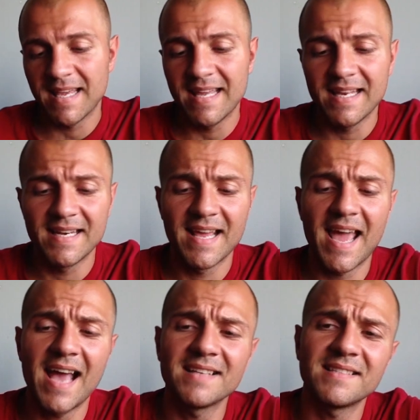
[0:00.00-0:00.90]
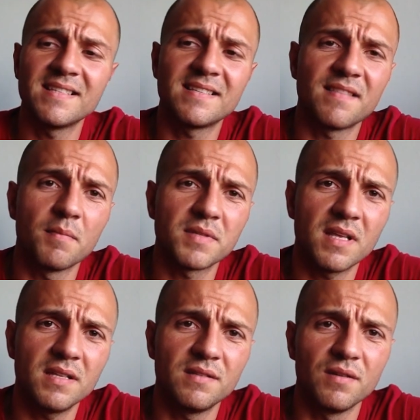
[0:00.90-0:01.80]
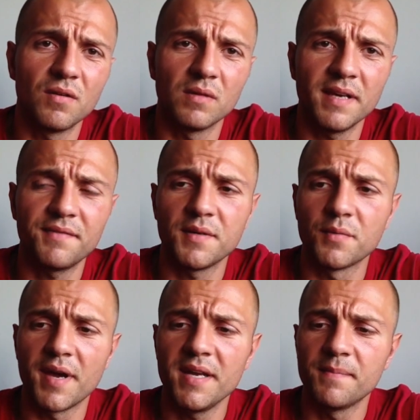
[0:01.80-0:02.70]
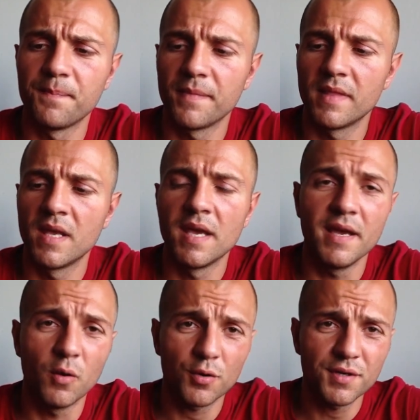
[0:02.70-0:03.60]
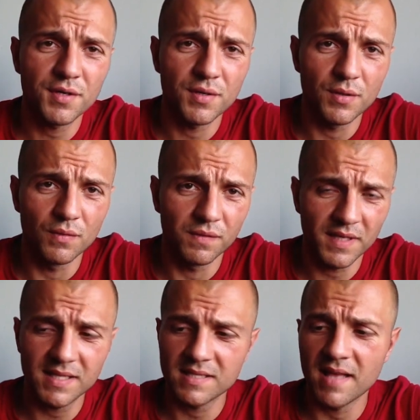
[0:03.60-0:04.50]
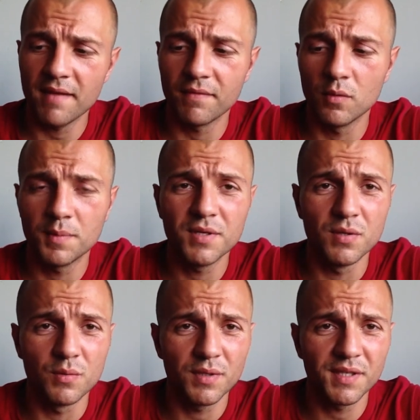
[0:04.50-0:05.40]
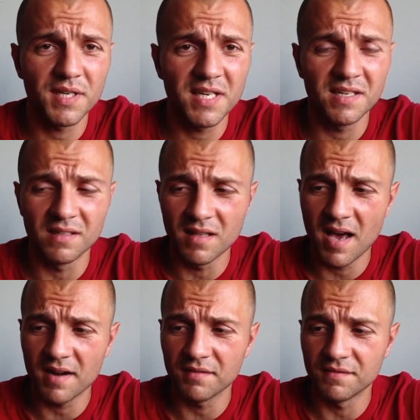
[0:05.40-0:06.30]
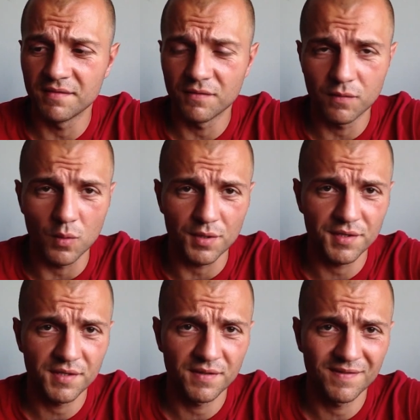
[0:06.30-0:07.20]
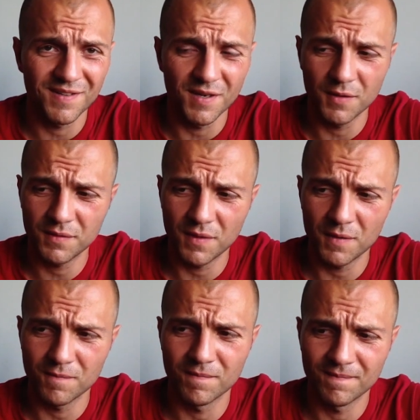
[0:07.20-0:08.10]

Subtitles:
It has the thumb studs, you know, left and right. In order to flick this knife open, you really need a lot of force, you know, so